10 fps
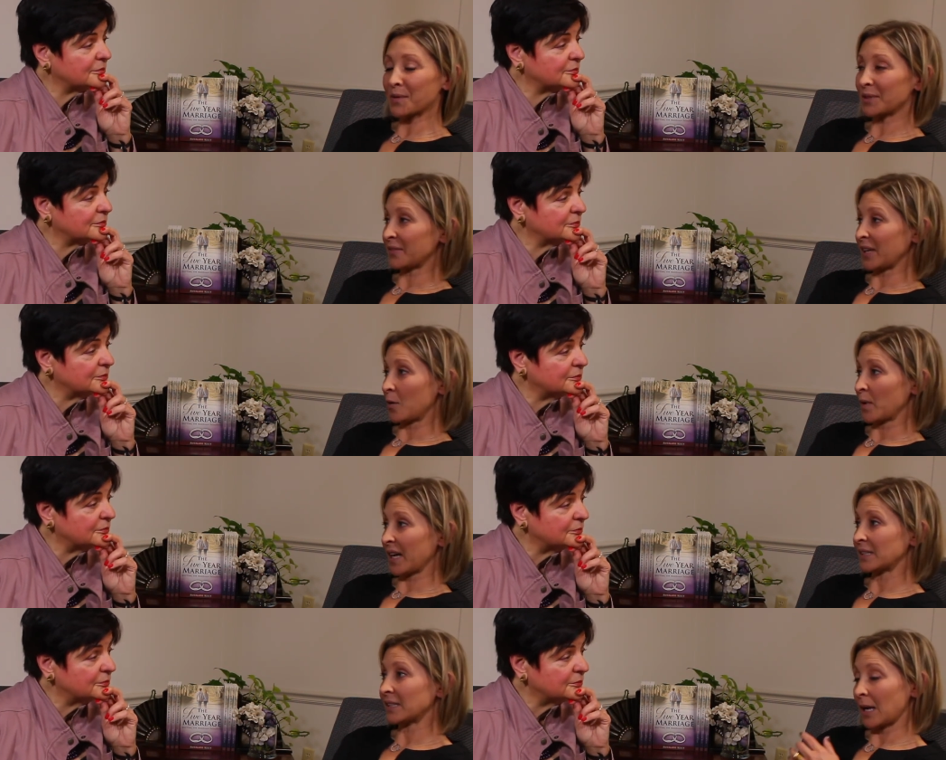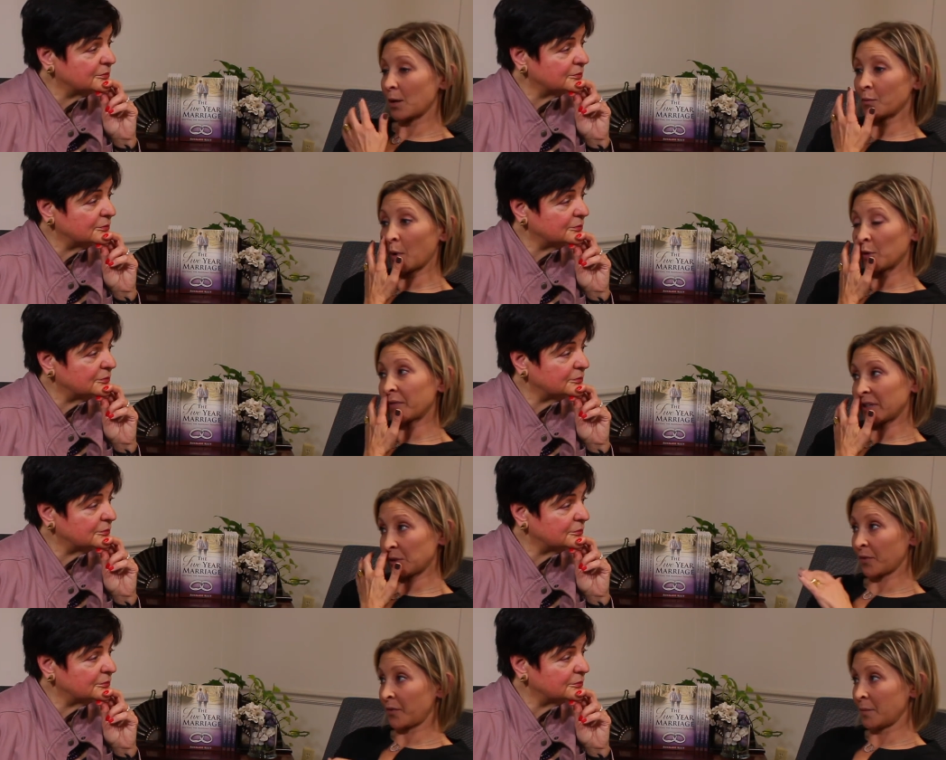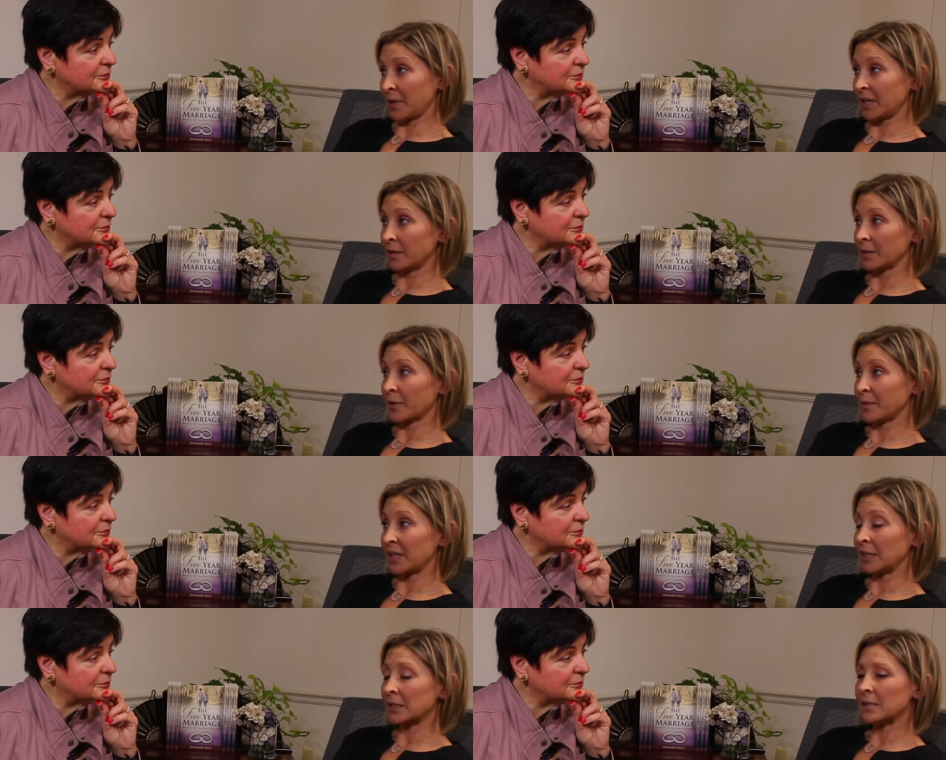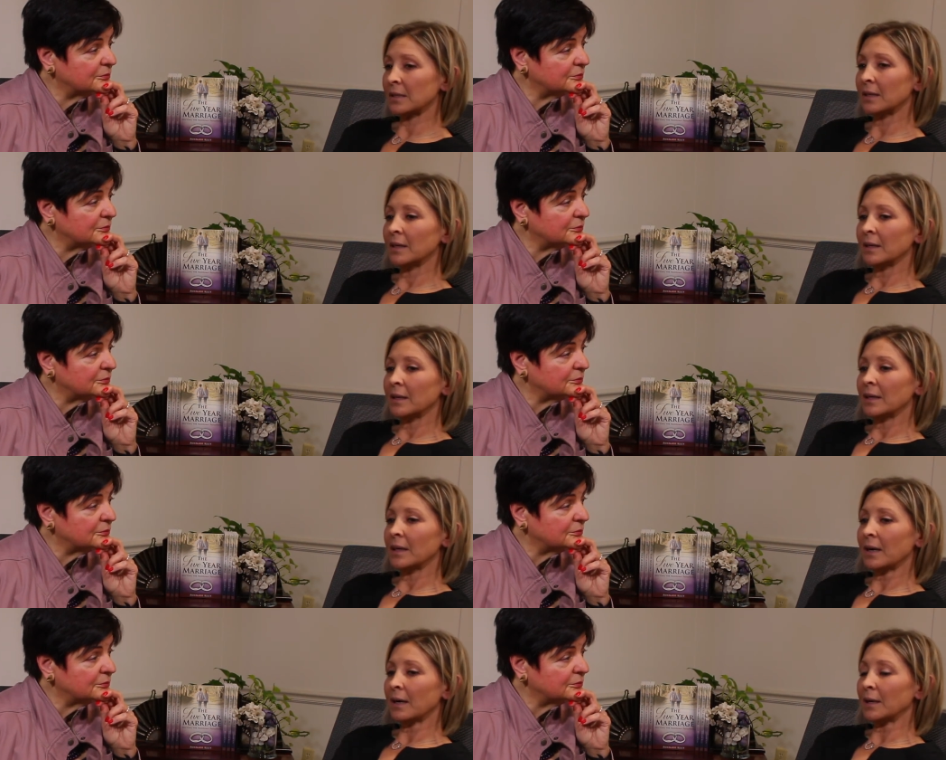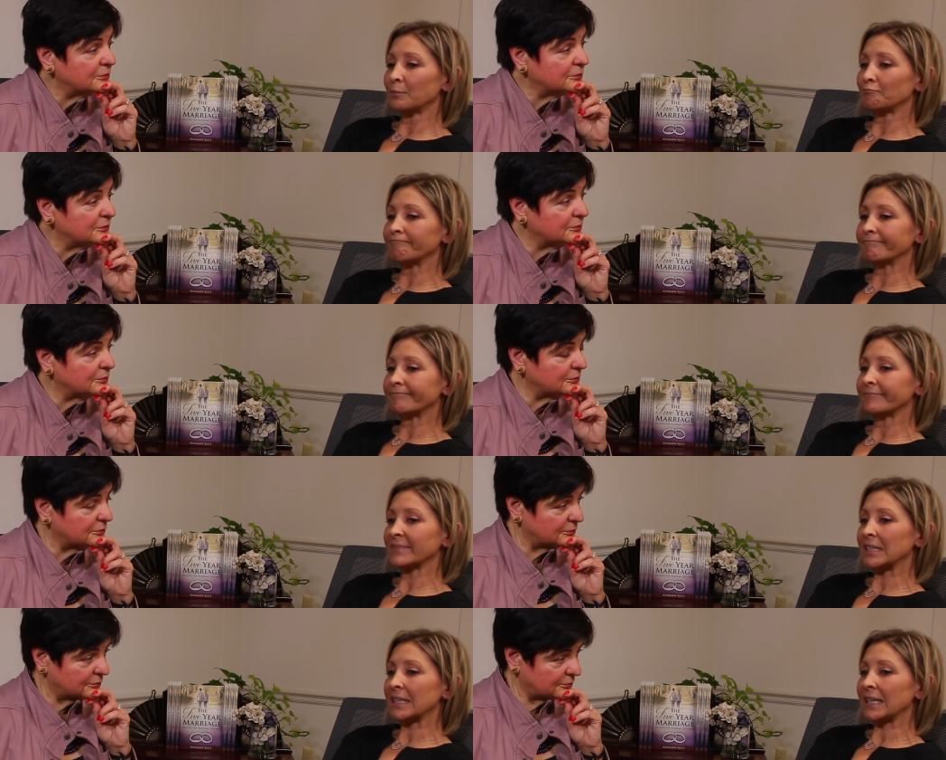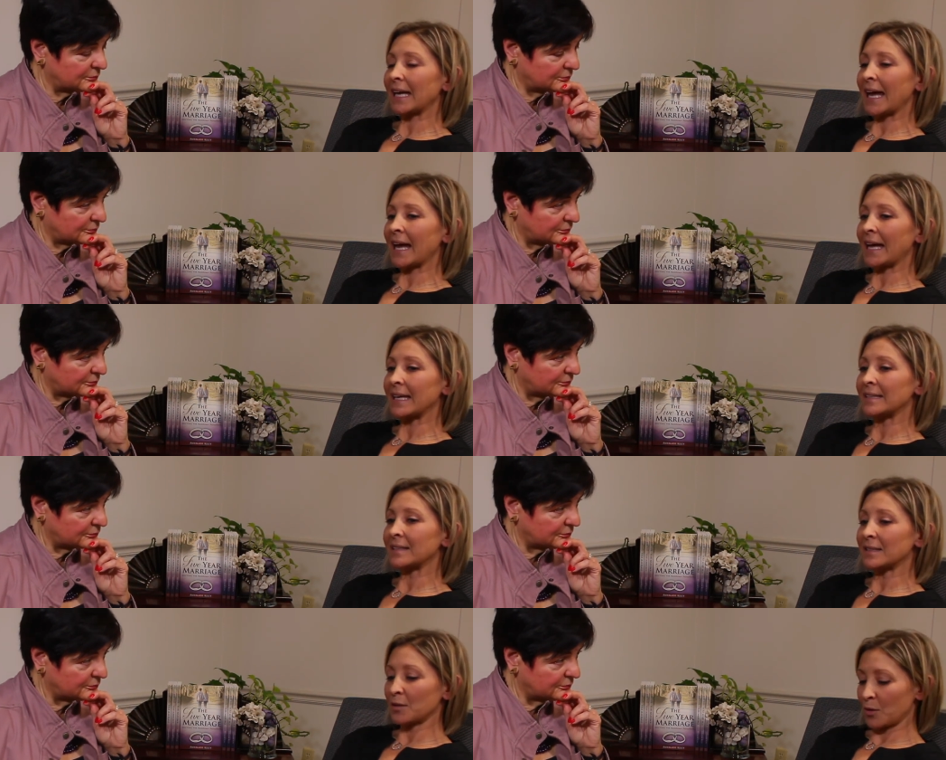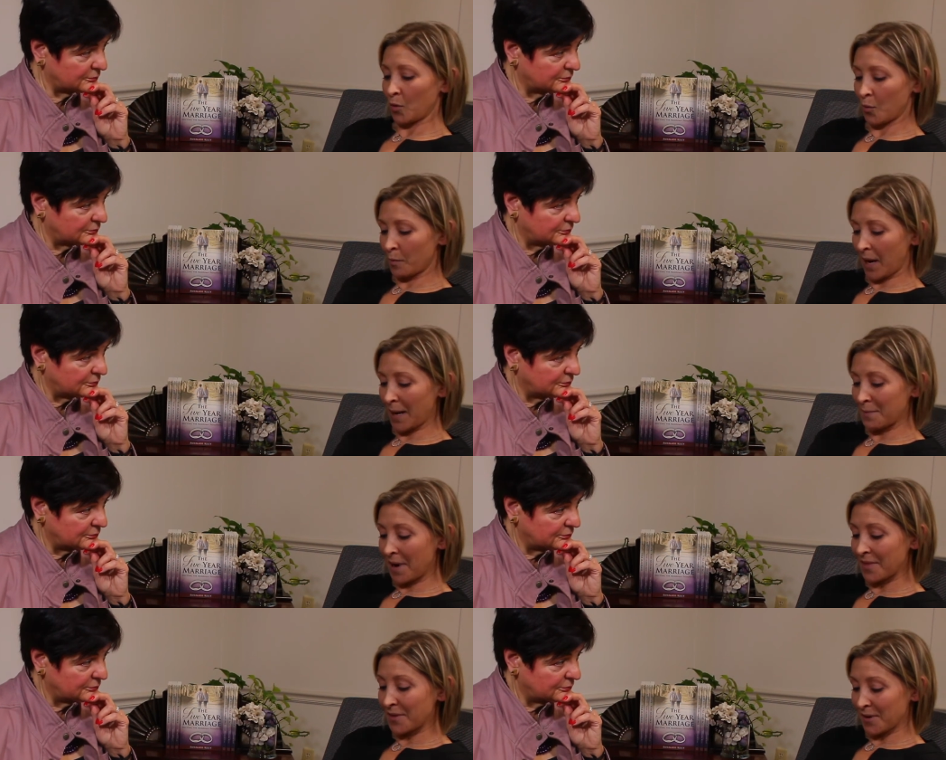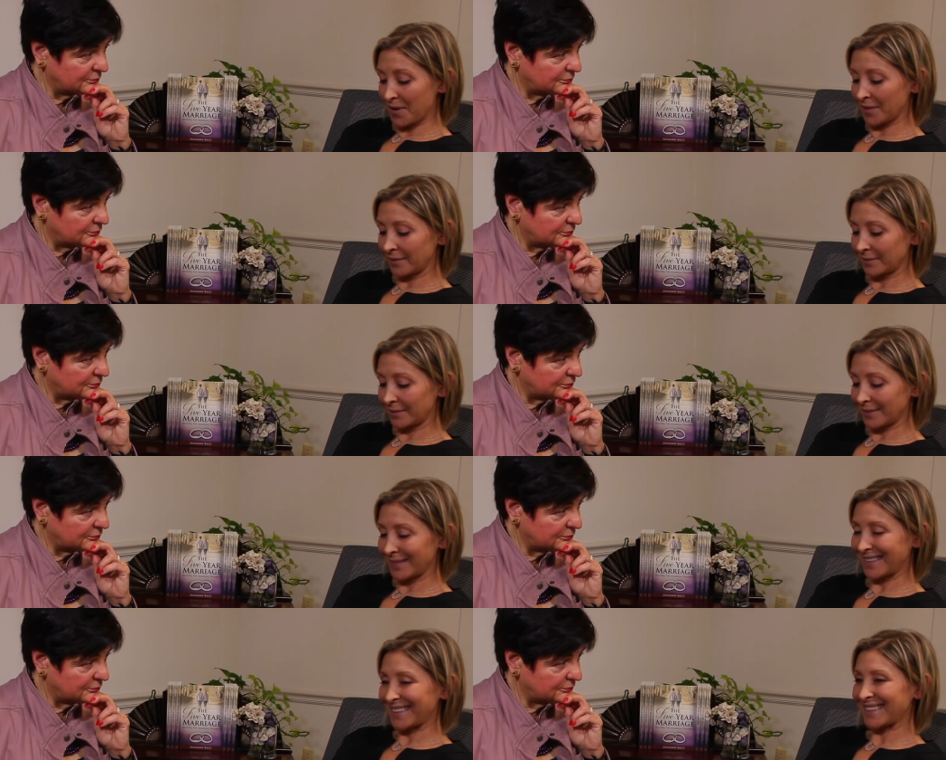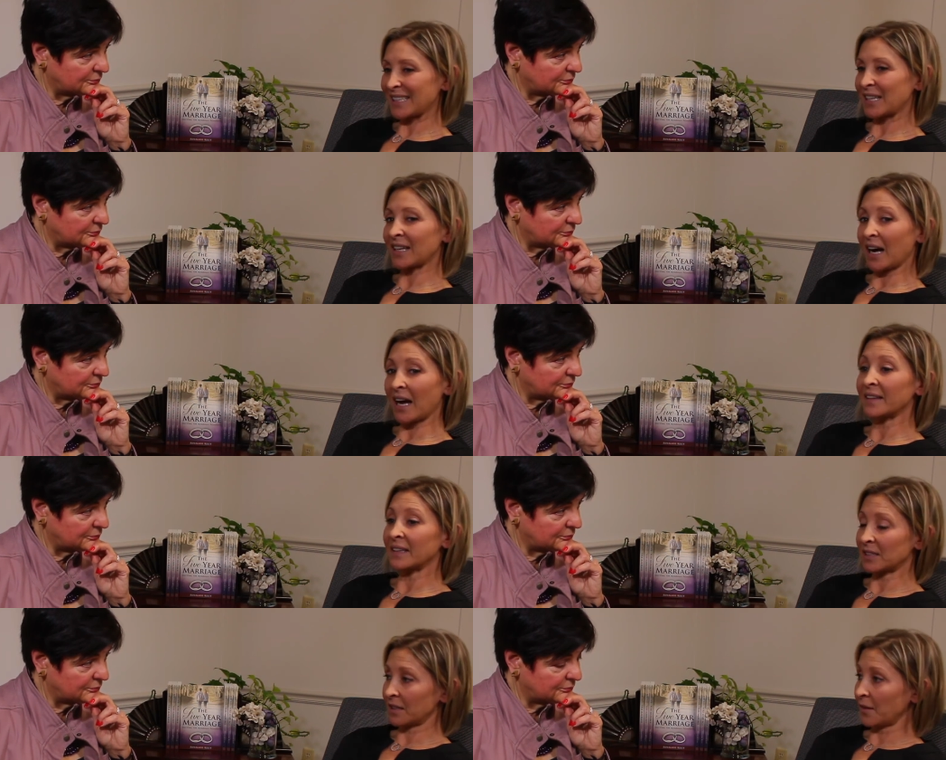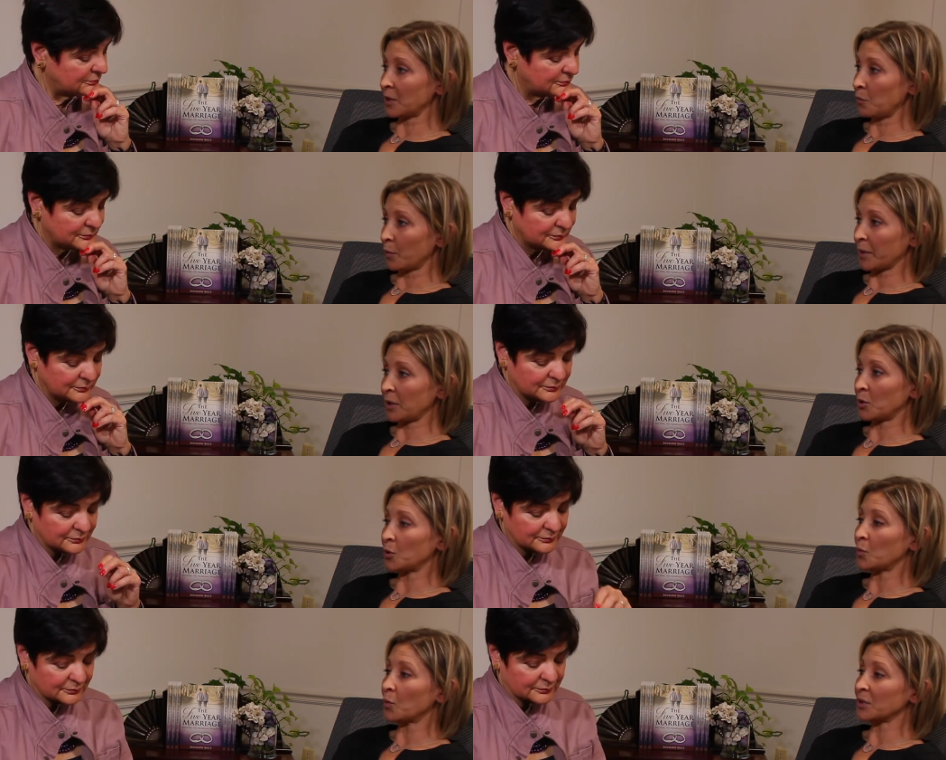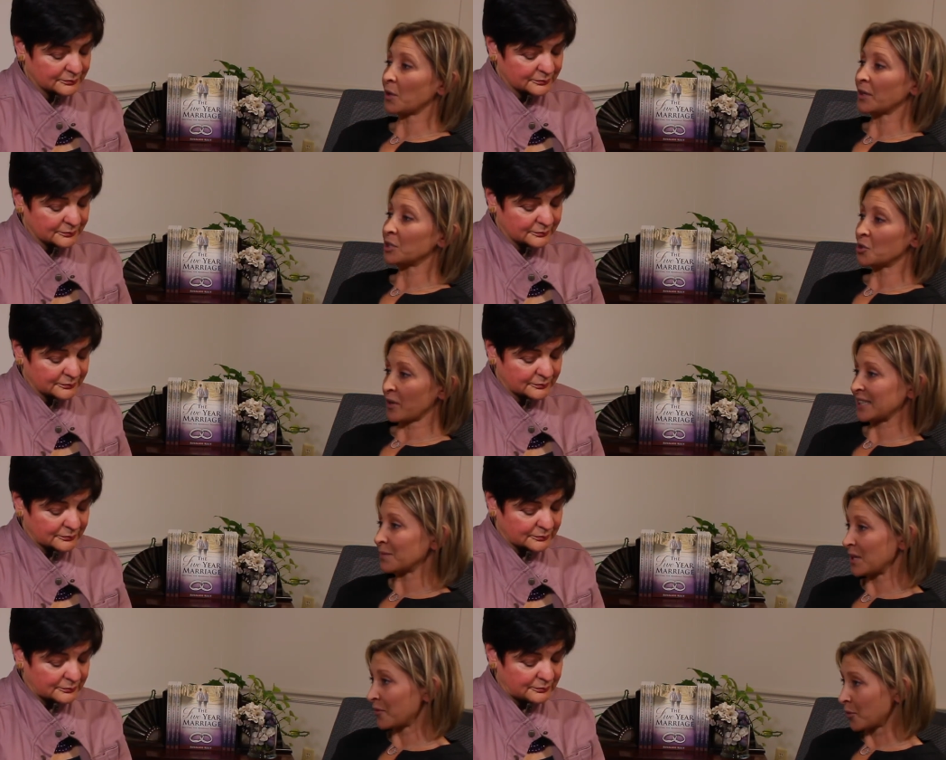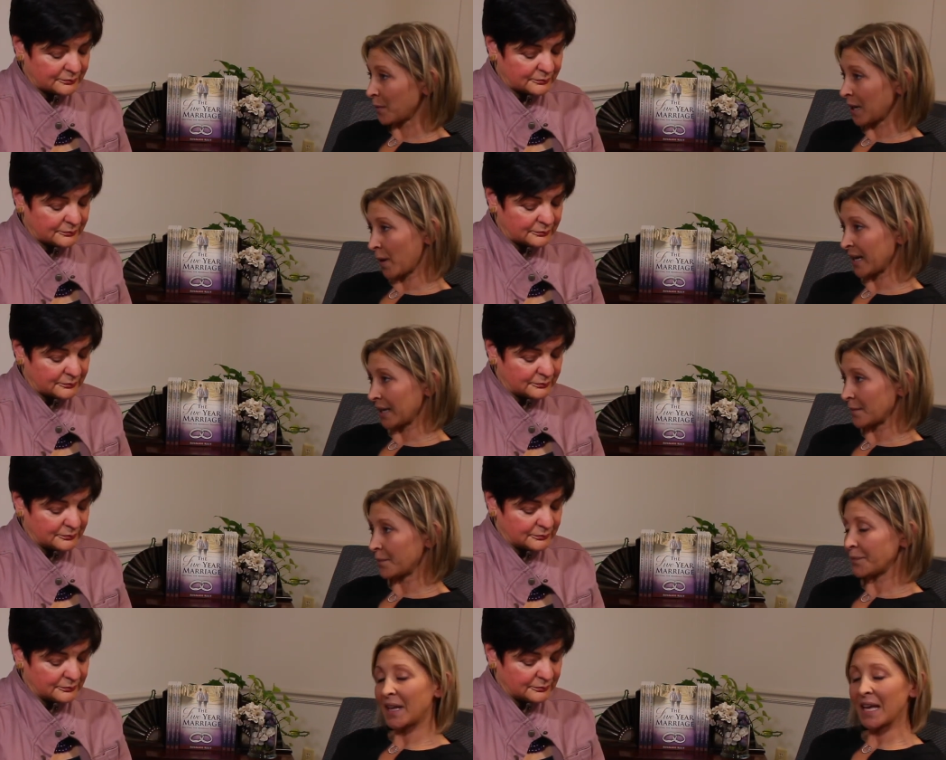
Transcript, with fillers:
Speaker 1: we were living out west and I, both of us were from here, from the east. Um, and my mother got this lovely woman who was going to dress me for my wedding.